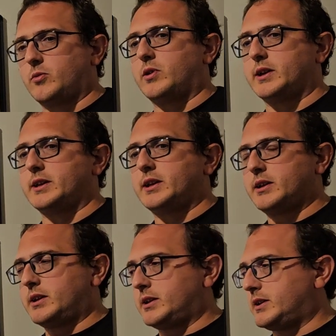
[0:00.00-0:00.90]

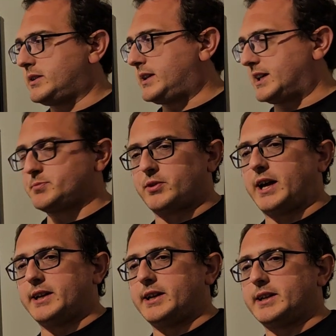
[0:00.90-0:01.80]
one that's
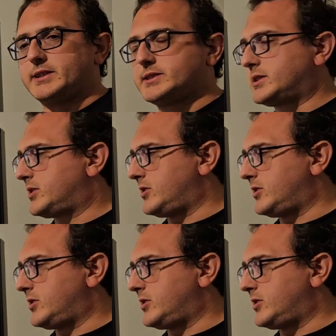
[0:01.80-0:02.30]
planning this.